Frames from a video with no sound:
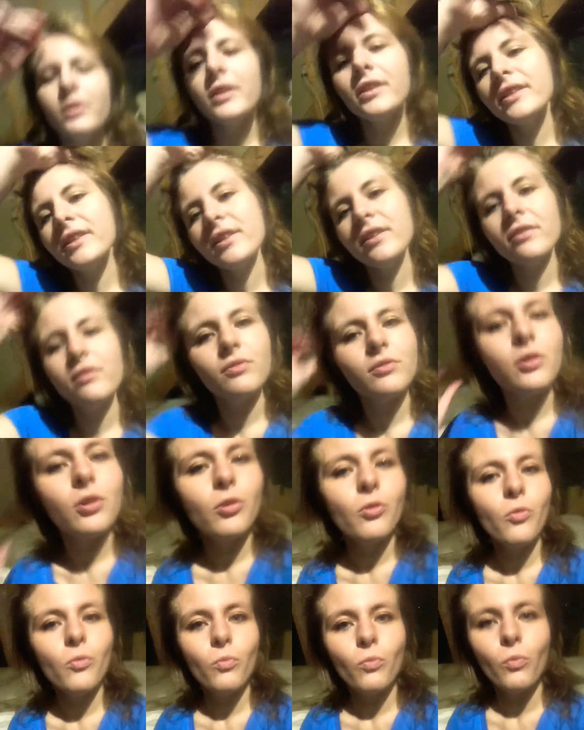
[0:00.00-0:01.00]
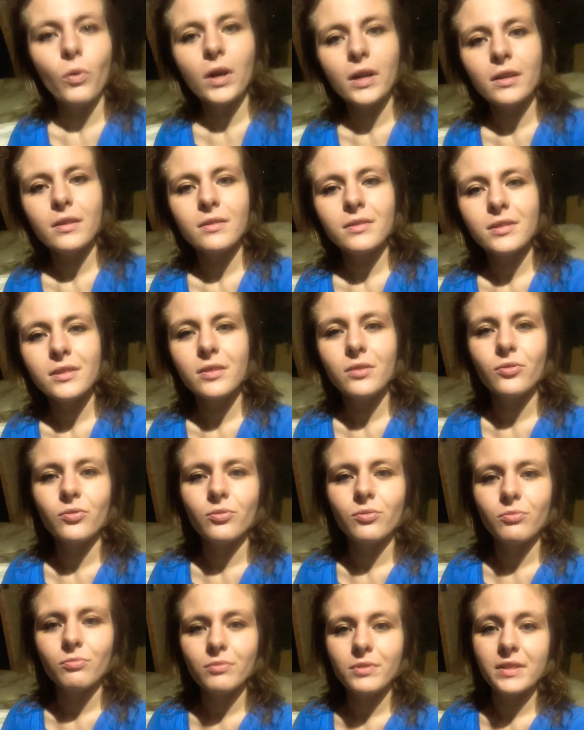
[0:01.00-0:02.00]
really know what else
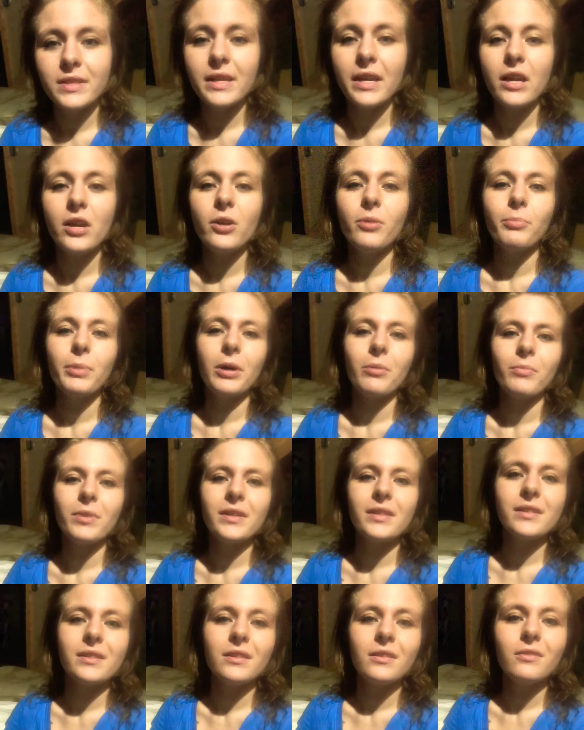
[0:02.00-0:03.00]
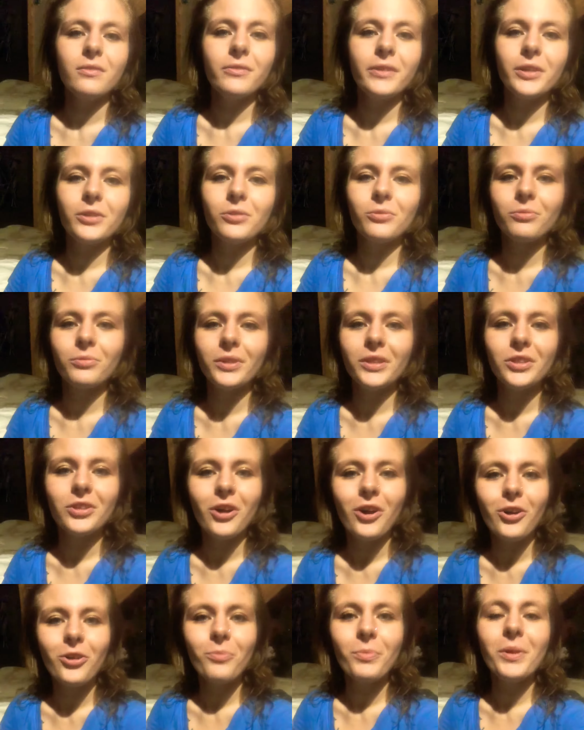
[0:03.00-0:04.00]
to say about myself. I don't really
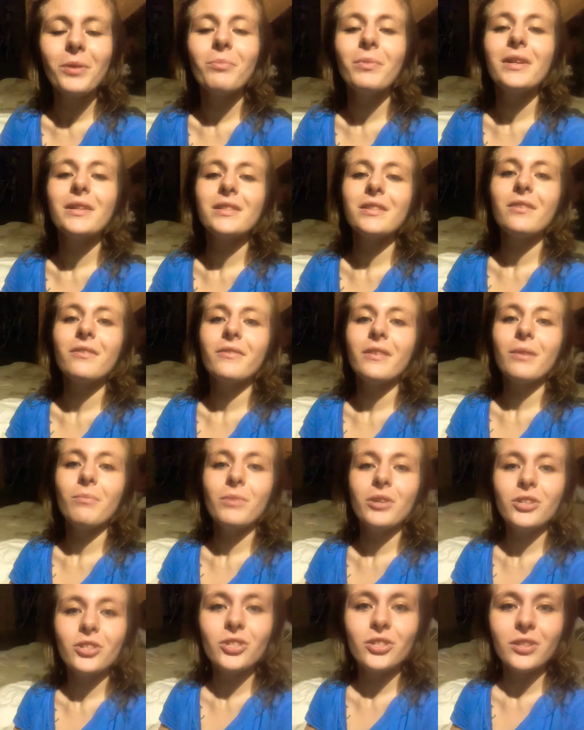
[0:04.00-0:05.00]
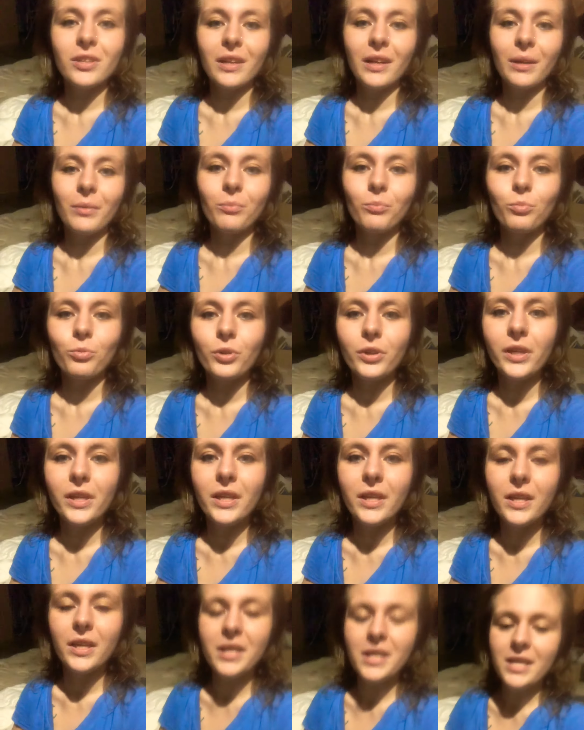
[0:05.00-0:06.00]
talk about myself that much. I'm
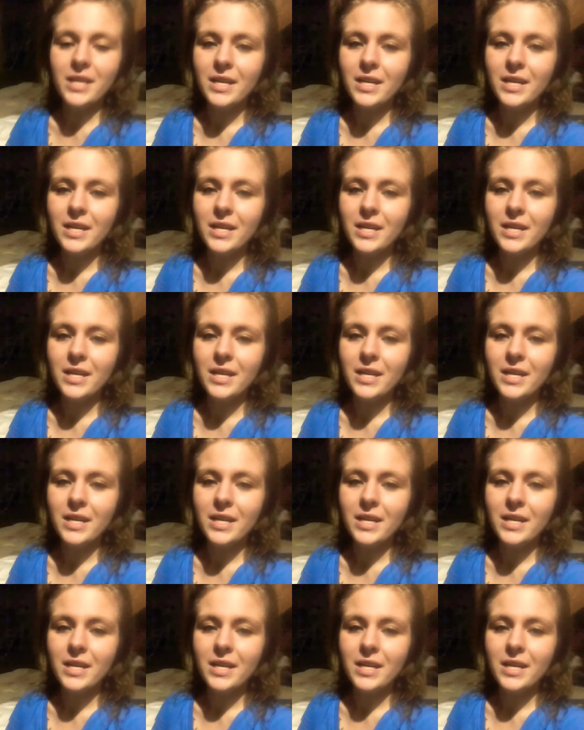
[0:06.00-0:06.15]
pretty